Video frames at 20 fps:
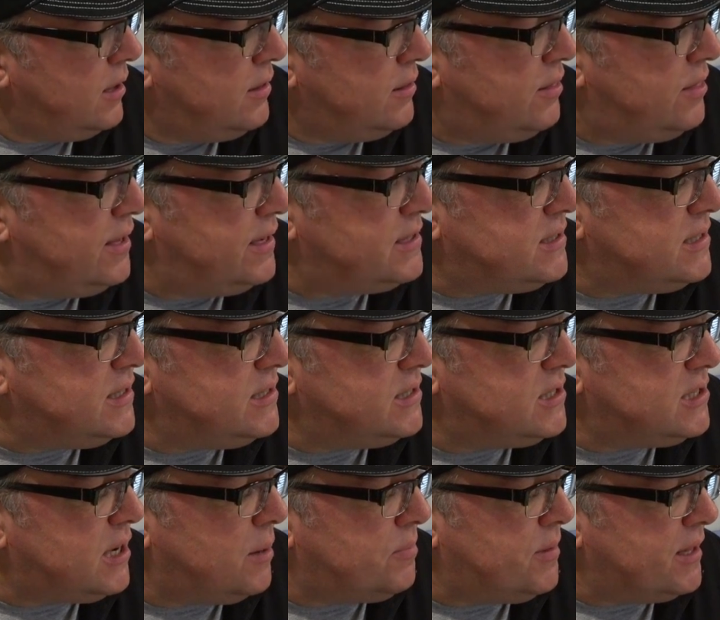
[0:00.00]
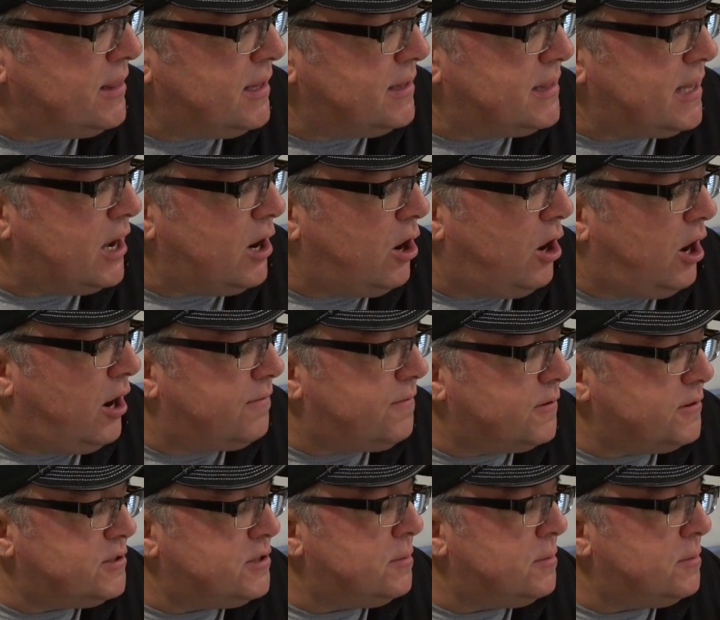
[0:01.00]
This is something that they offered